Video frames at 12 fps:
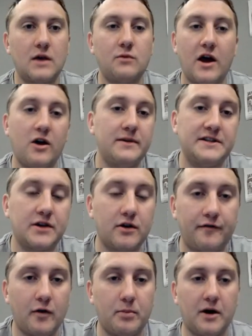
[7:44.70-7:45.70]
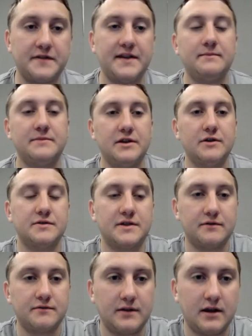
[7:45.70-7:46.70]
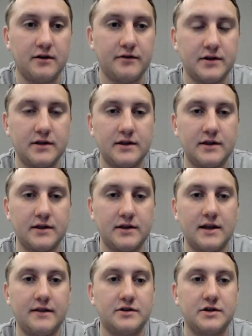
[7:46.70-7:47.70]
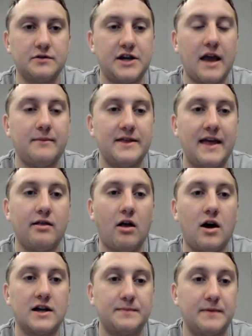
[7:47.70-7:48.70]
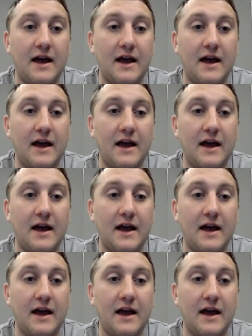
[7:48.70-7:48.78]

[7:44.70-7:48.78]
And Wyoming's a good football team too, so there's no shame in that loss.